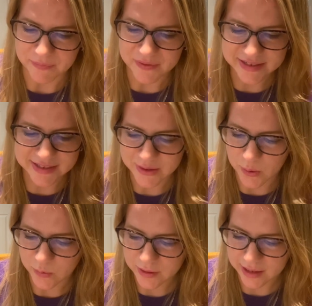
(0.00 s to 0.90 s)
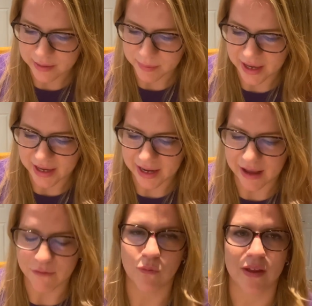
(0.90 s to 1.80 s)
This is only the beginning
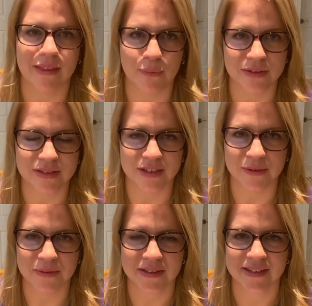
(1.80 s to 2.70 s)
of what they will do.